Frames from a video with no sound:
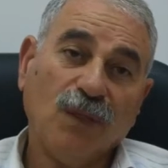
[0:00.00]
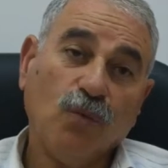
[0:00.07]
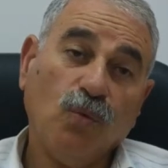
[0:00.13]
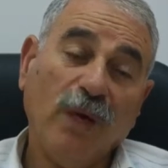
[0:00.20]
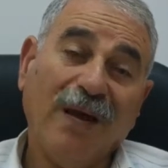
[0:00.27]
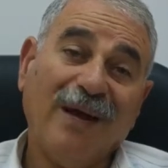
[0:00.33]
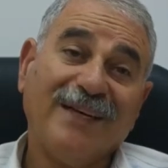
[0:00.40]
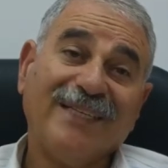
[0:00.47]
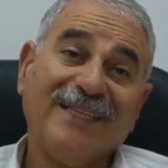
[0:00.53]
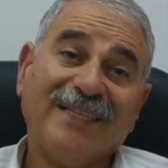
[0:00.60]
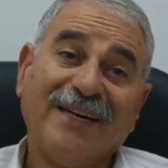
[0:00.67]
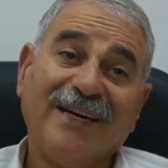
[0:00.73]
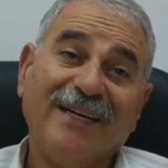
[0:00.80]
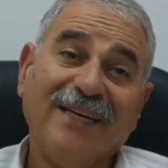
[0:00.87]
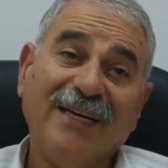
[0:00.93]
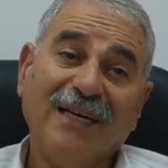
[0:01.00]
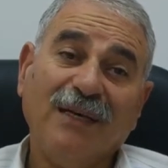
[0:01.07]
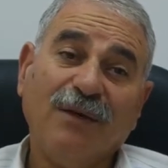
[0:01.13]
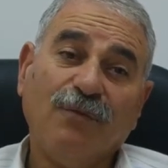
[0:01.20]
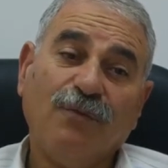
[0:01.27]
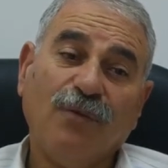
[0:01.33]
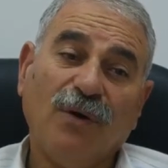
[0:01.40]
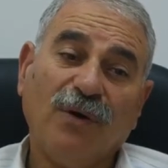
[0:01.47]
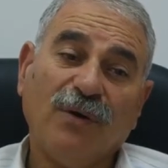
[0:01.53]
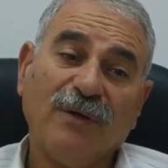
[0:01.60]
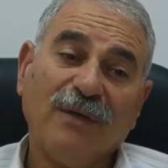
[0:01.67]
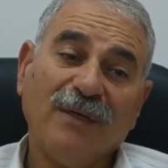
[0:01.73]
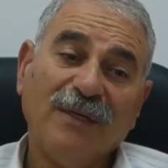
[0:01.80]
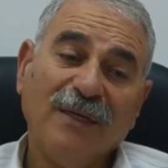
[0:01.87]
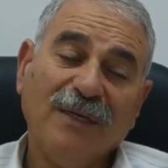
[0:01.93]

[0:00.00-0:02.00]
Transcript: we are struggling for